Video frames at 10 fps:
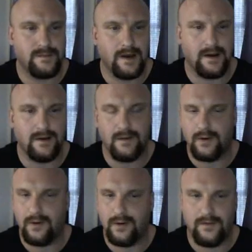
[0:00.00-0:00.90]
I know I'm
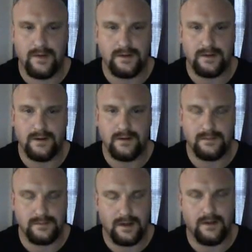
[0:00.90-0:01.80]
going over this a little
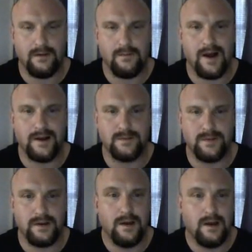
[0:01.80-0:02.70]
much,
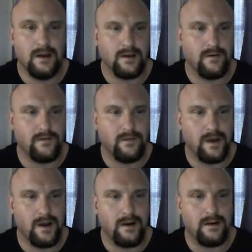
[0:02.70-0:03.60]
but go from
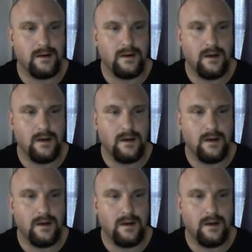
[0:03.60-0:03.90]
here,